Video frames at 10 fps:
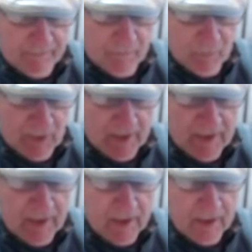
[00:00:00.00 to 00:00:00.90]
What I
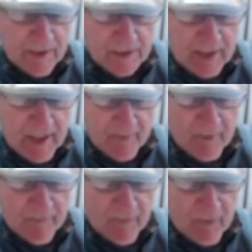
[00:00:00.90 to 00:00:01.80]
need is a camera
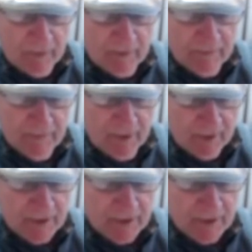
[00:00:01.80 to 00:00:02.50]
phone on a